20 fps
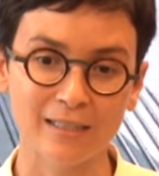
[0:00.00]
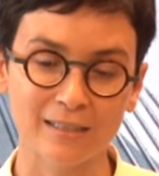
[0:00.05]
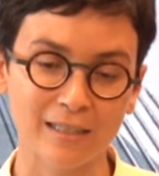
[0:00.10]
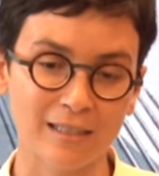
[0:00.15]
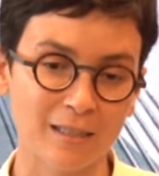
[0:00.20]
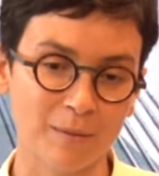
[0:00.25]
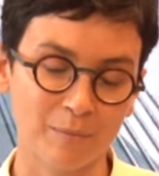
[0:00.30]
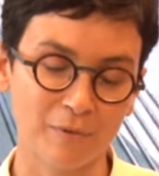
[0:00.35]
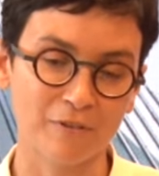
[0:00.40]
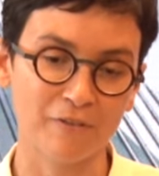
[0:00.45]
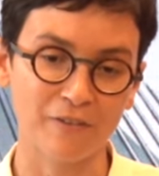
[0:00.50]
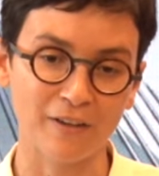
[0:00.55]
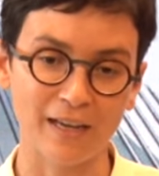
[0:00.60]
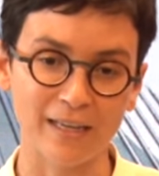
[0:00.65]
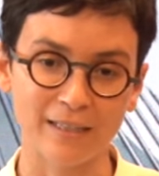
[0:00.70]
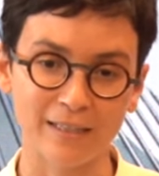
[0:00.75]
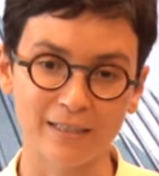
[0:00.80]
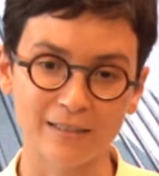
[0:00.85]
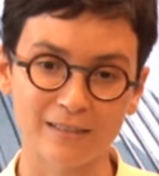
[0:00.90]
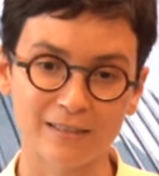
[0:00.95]
it and
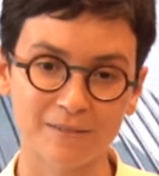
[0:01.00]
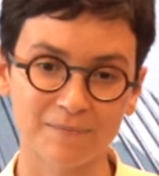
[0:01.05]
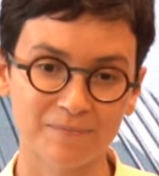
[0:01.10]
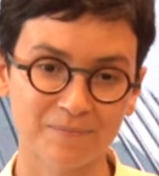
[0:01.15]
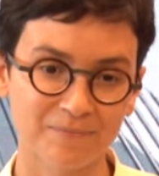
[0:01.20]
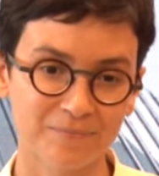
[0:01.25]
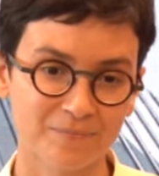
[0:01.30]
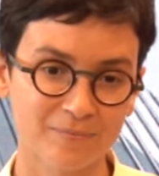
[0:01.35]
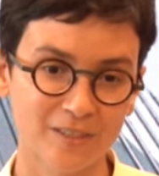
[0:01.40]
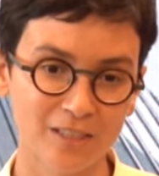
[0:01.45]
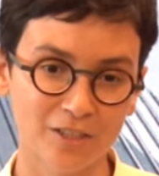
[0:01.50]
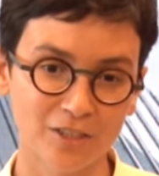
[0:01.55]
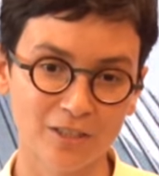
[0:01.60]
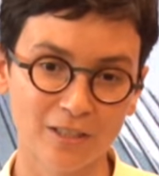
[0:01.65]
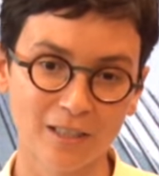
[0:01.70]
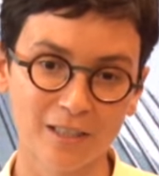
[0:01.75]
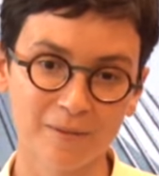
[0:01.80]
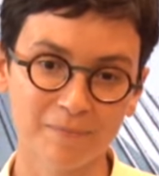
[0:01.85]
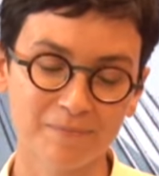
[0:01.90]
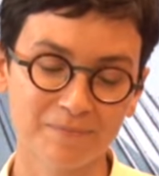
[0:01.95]
amplifying it digitally.